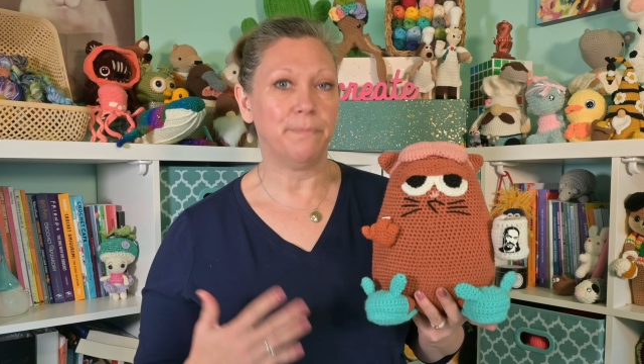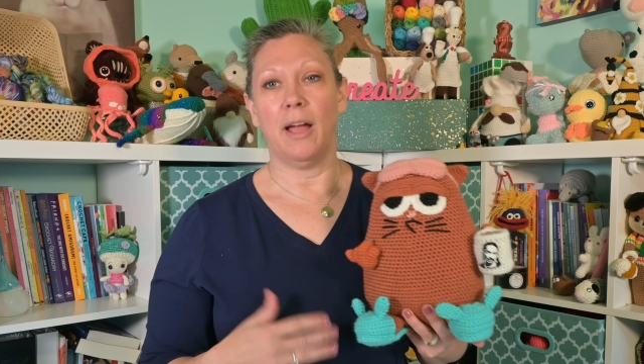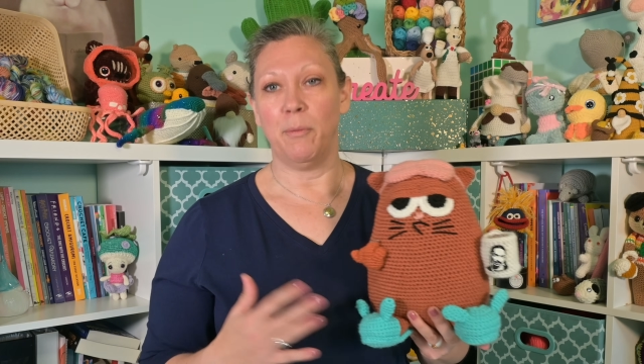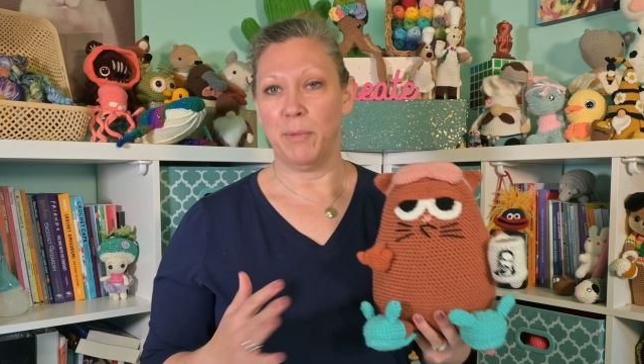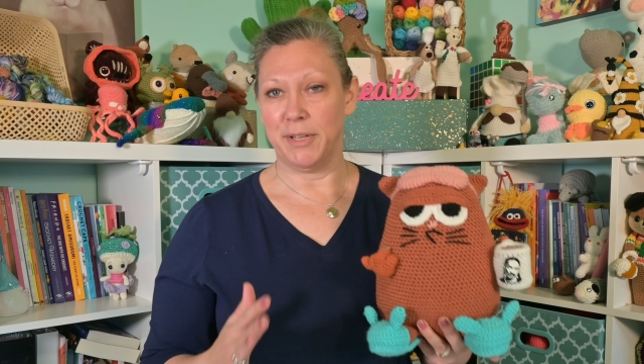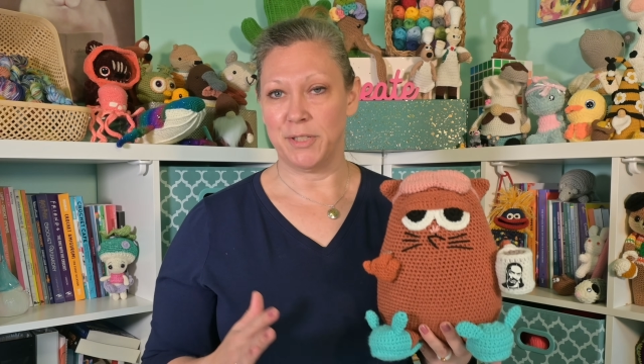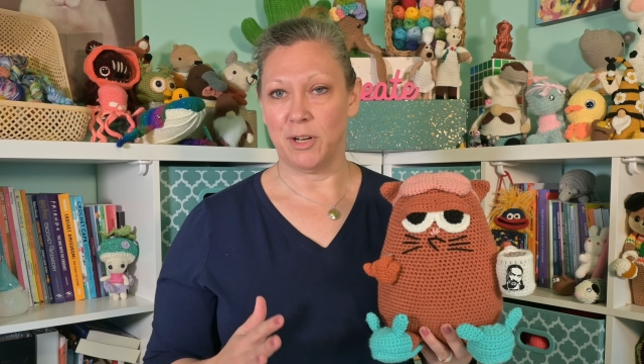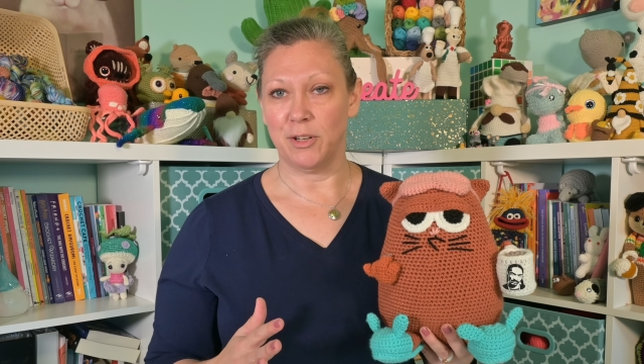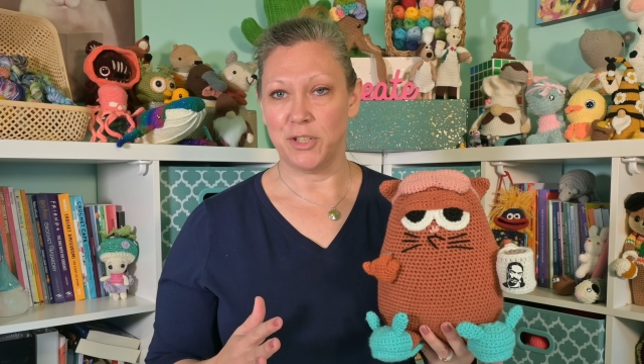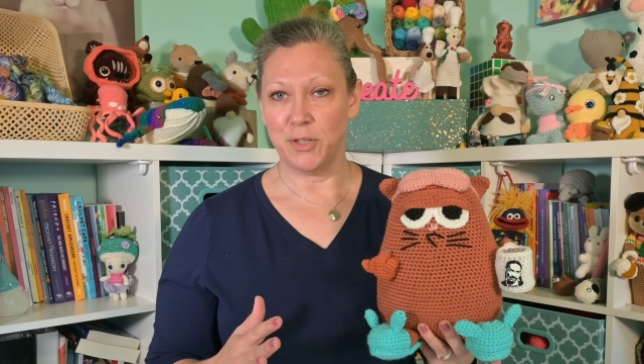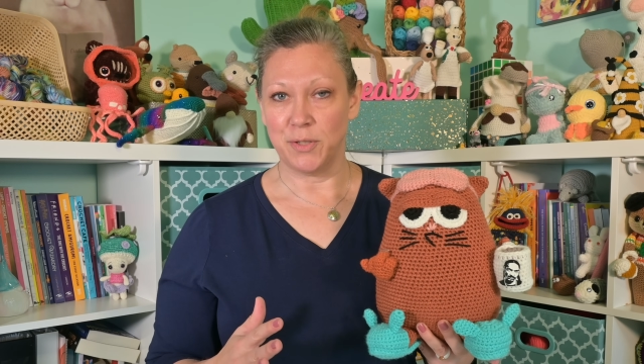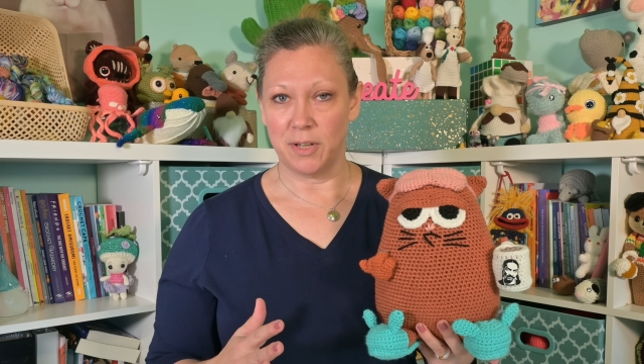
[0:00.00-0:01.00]
I'm gonna
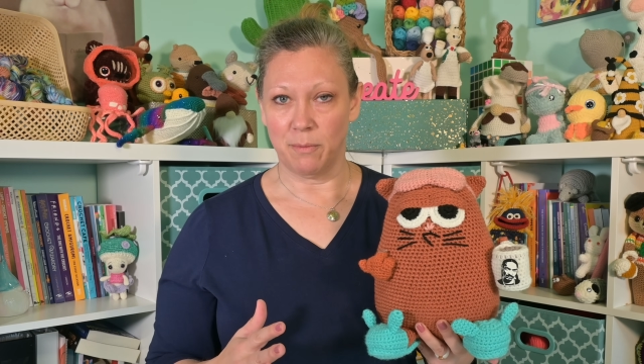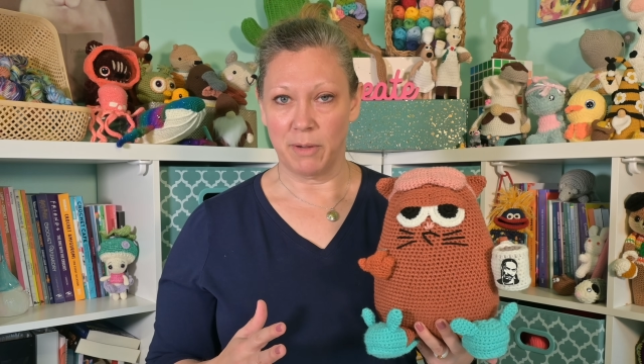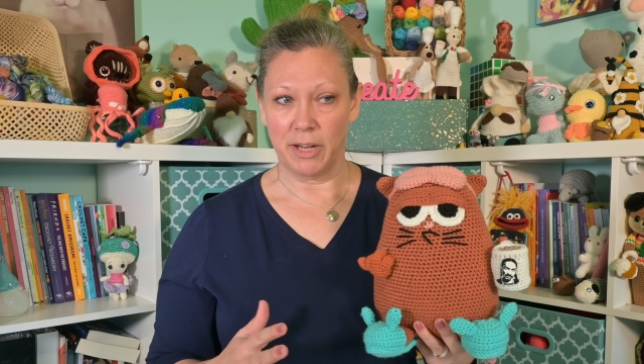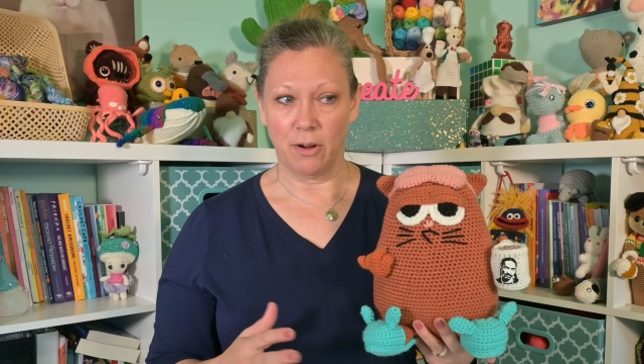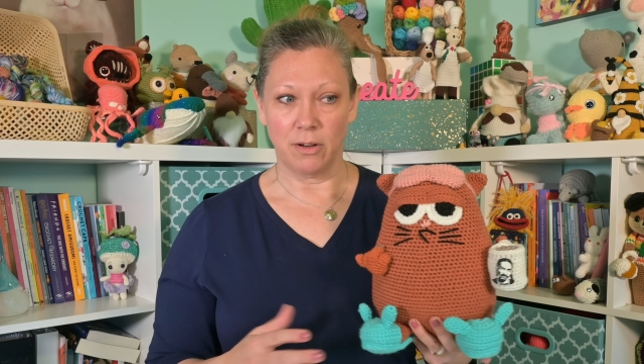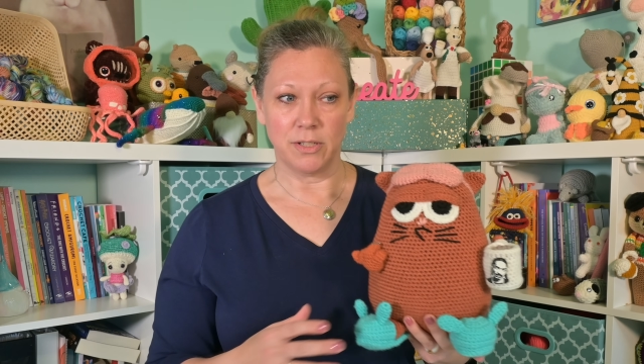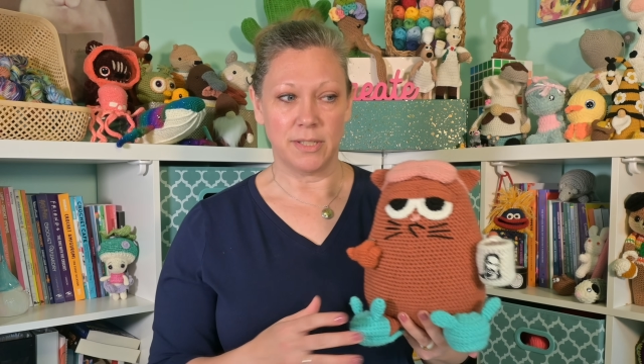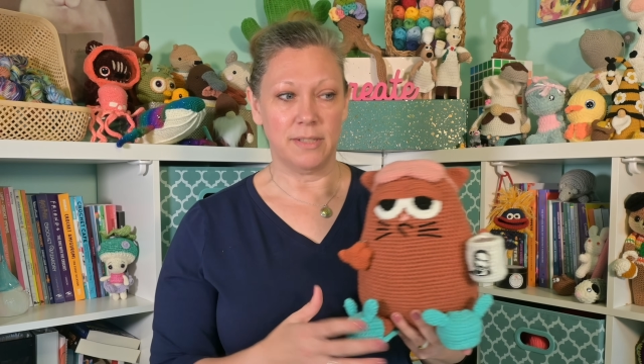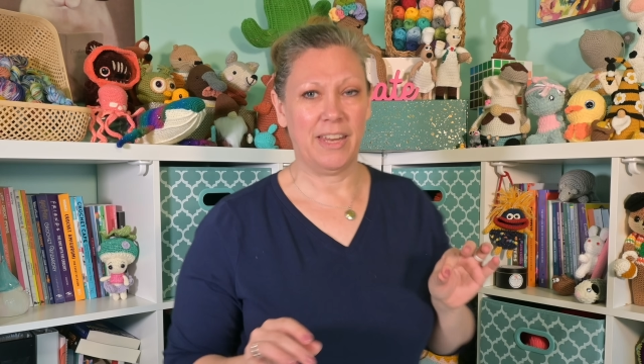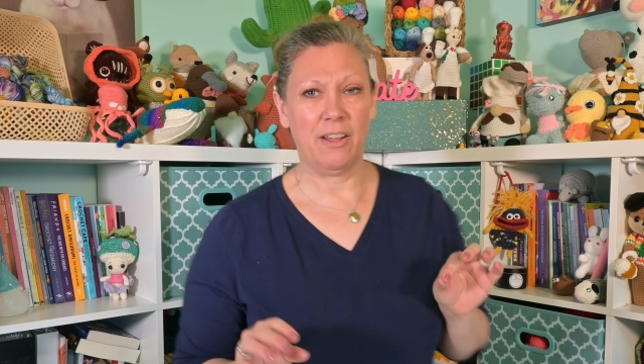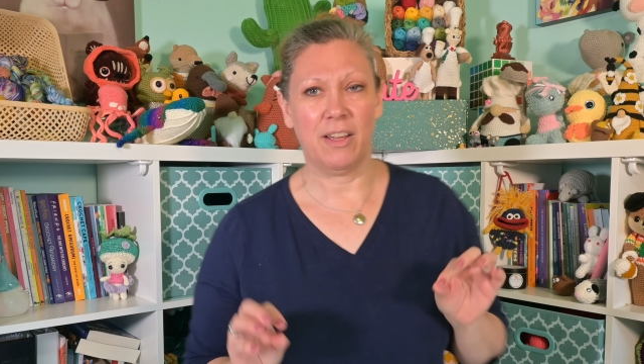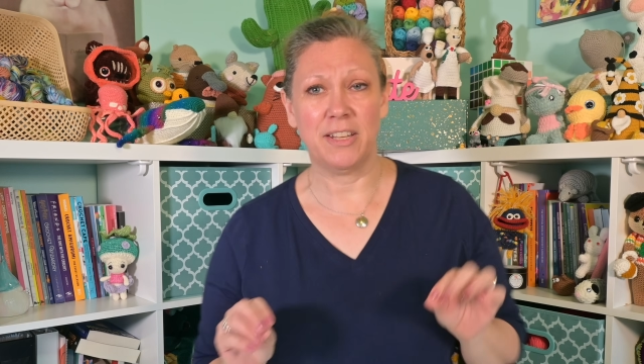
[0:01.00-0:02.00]
start choosing on my yarns. Now,